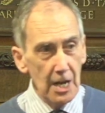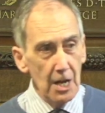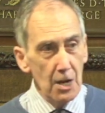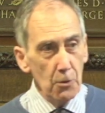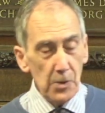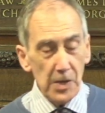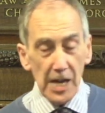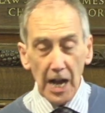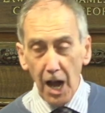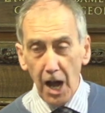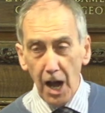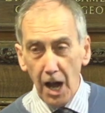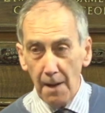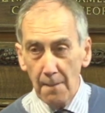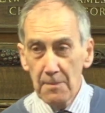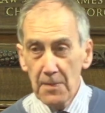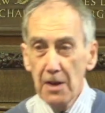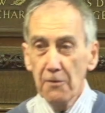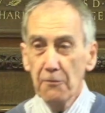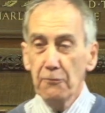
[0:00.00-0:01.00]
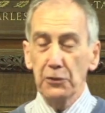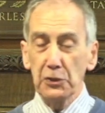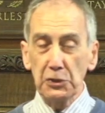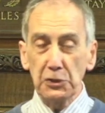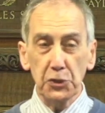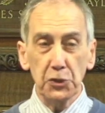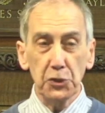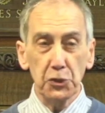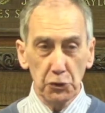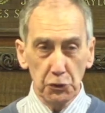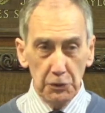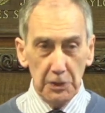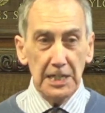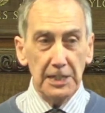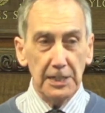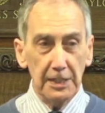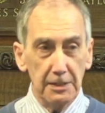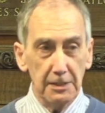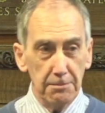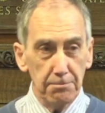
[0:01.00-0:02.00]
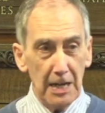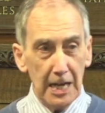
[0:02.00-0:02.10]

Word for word: We are frustrated.